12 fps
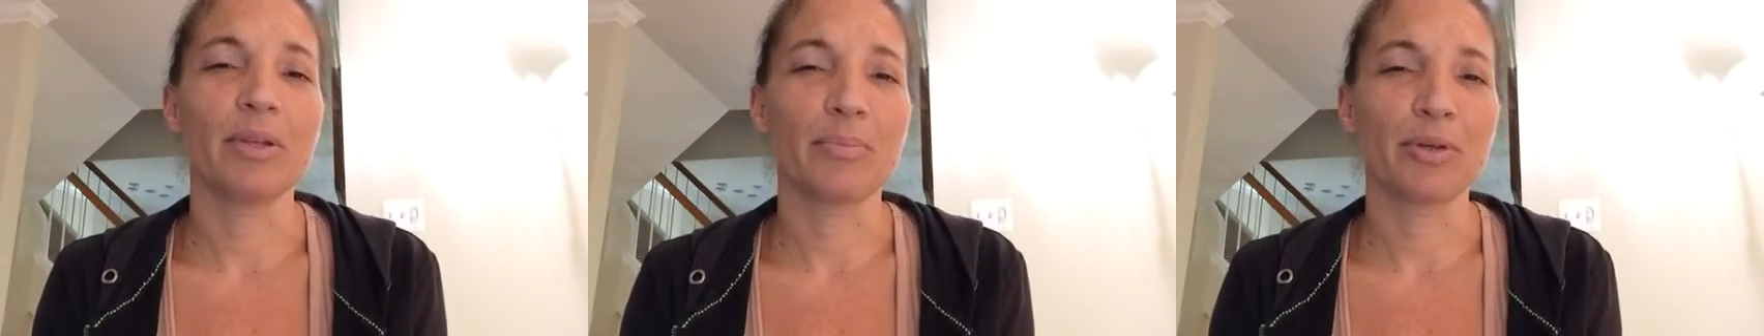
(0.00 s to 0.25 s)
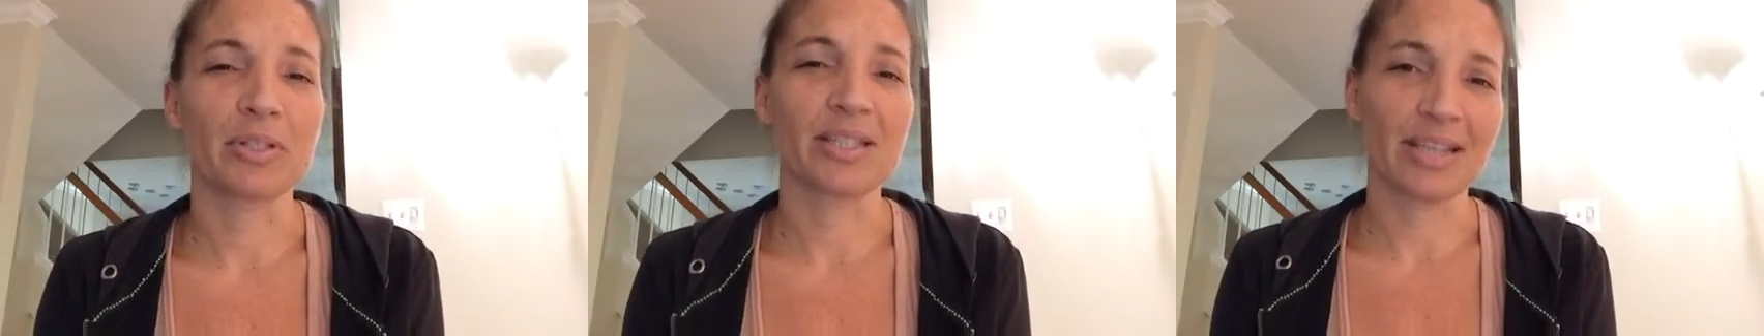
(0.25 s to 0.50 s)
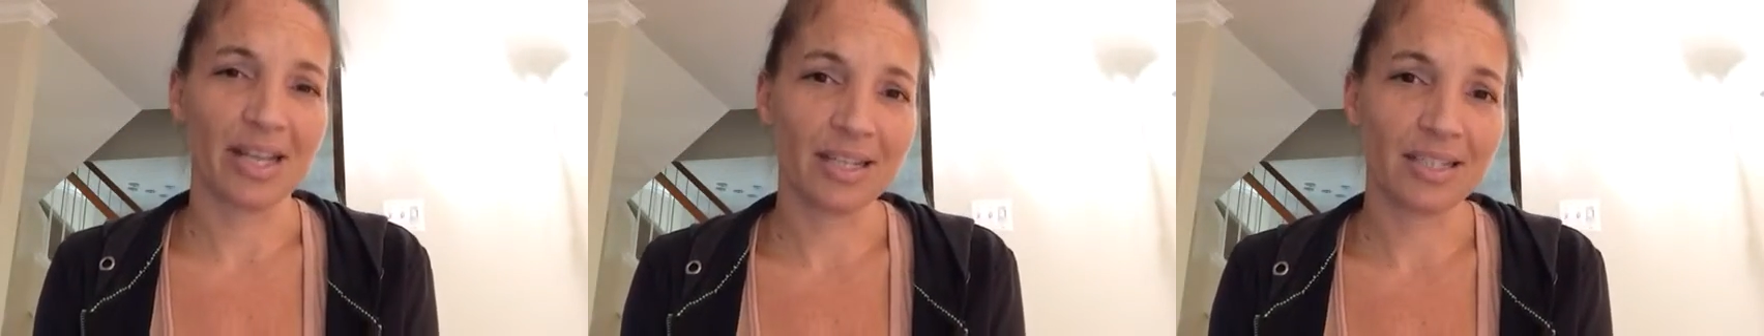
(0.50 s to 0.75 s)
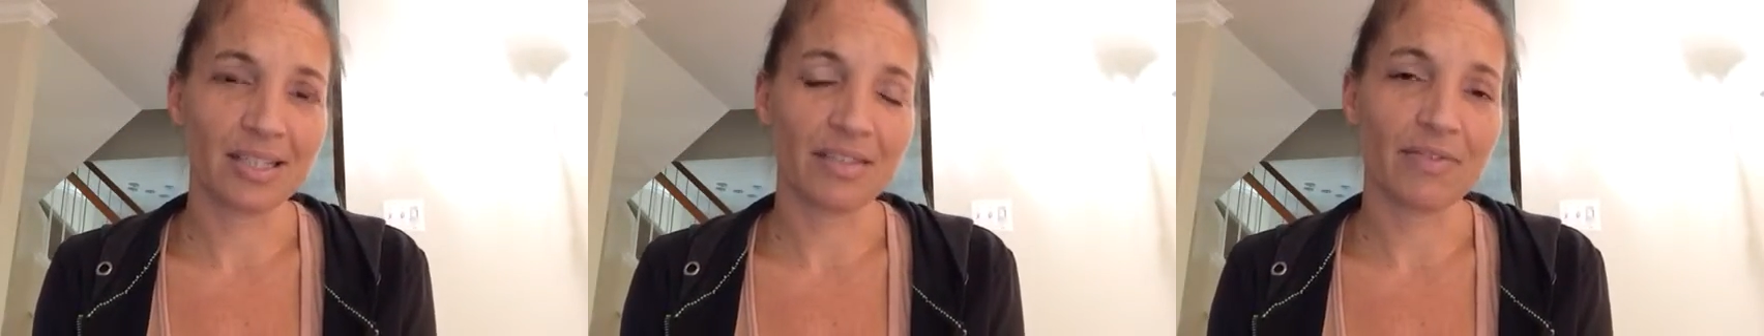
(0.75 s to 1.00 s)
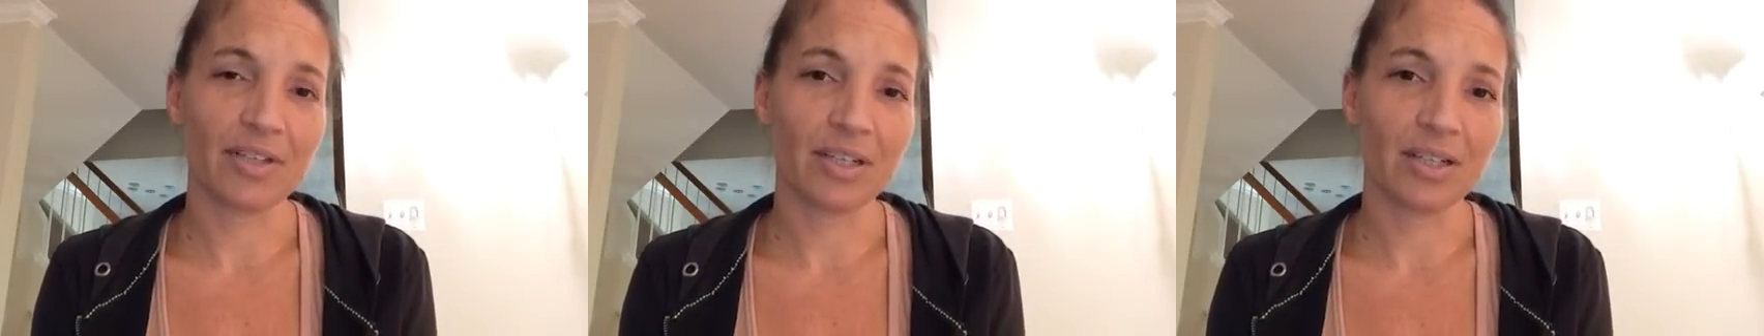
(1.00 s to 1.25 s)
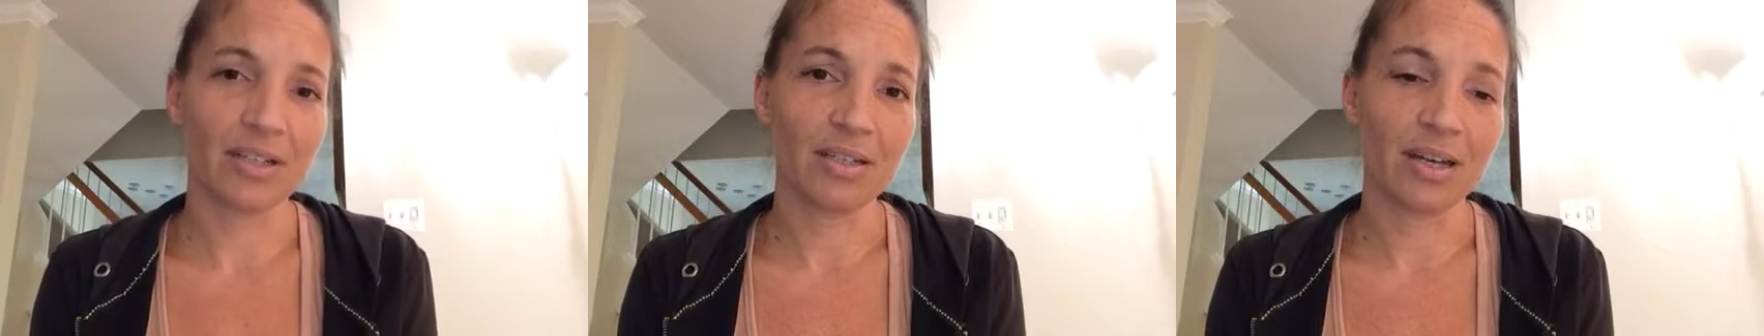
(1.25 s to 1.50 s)
the personalities of
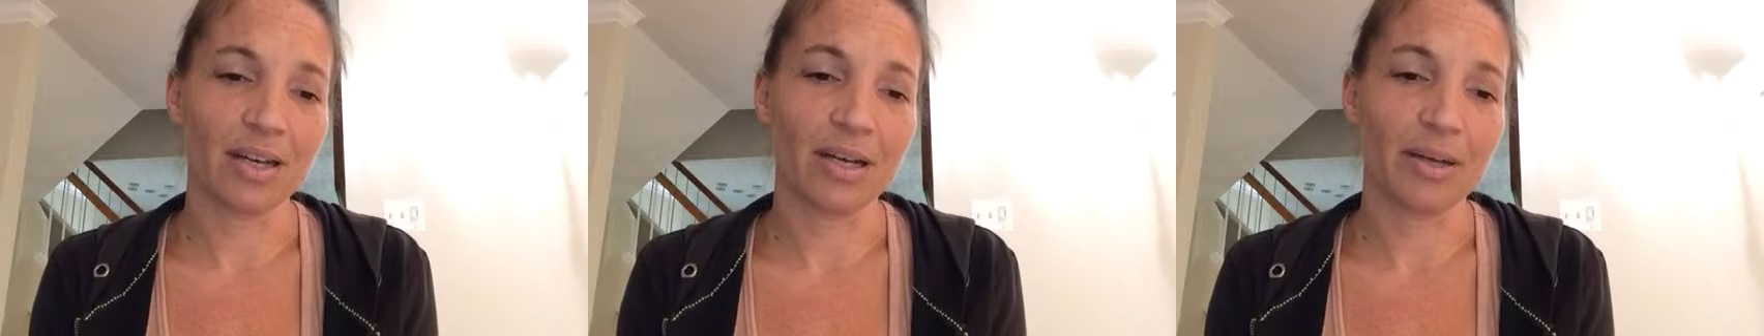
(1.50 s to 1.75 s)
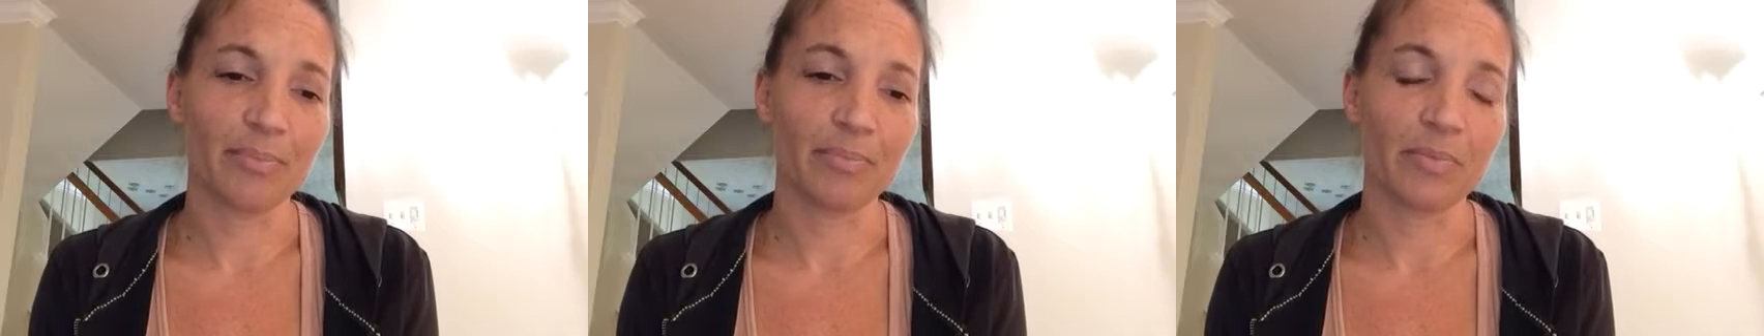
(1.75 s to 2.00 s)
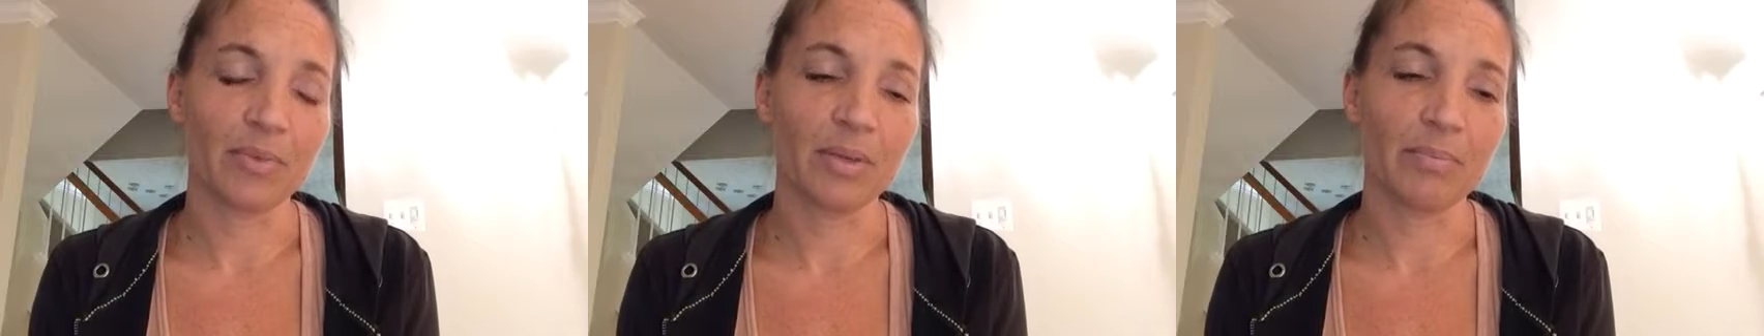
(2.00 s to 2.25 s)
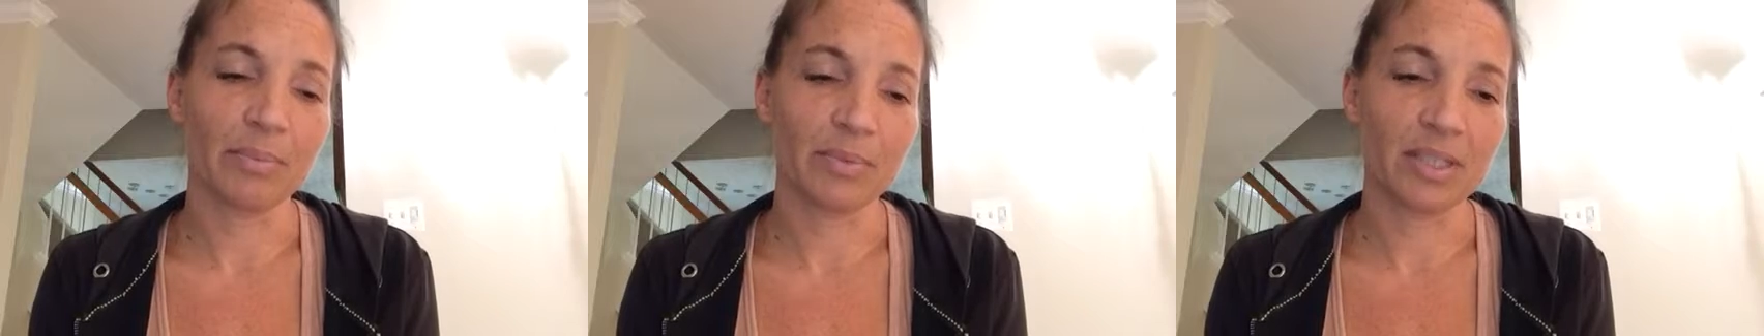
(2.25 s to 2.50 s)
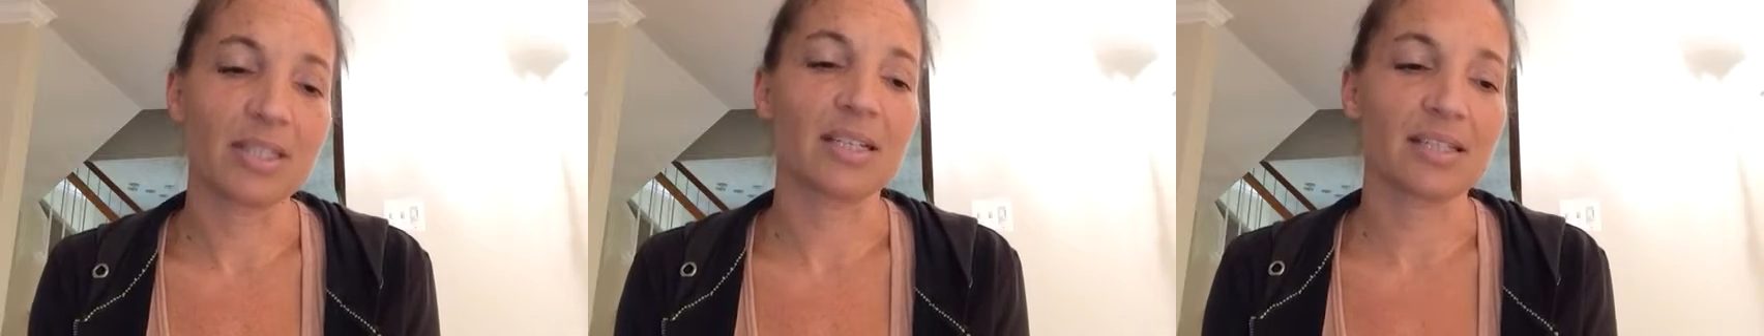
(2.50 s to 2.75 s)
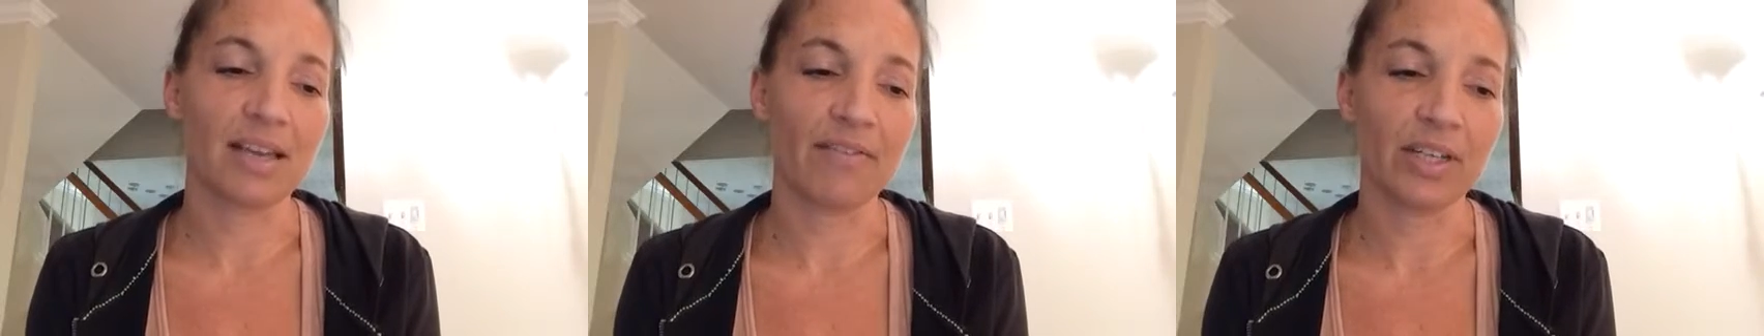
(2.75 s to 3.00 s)
the, um, the, the
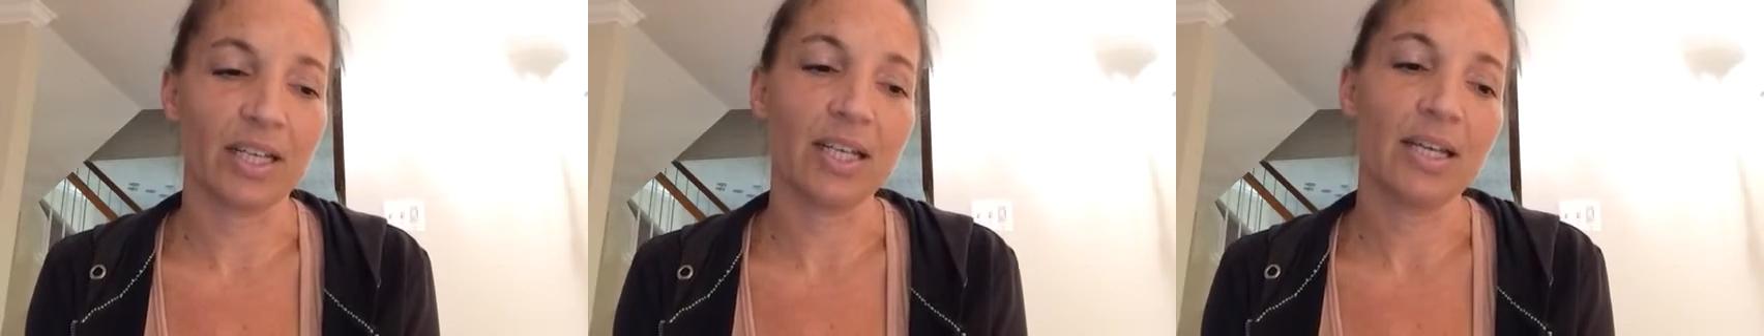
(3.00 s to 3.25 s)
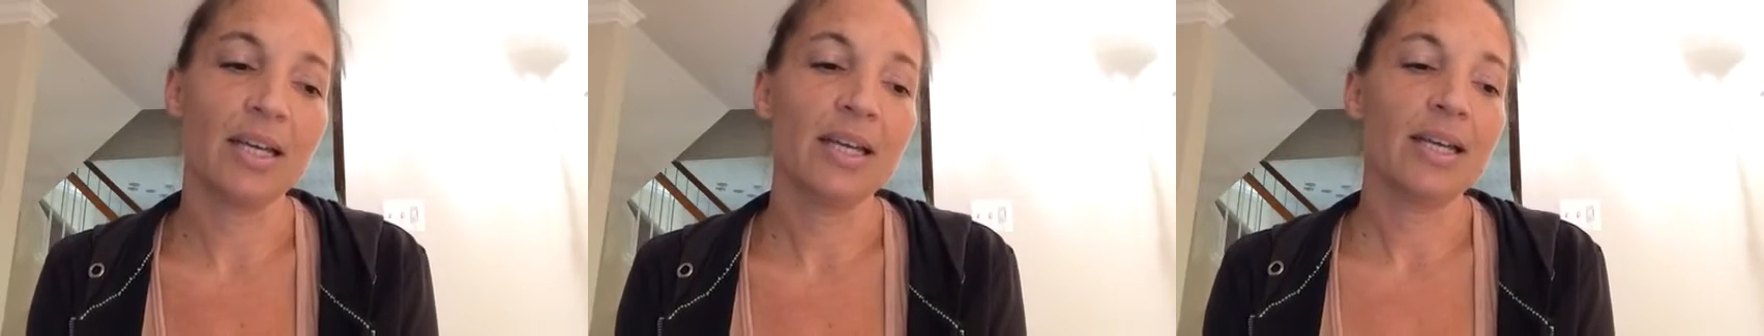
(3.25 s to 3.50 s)
670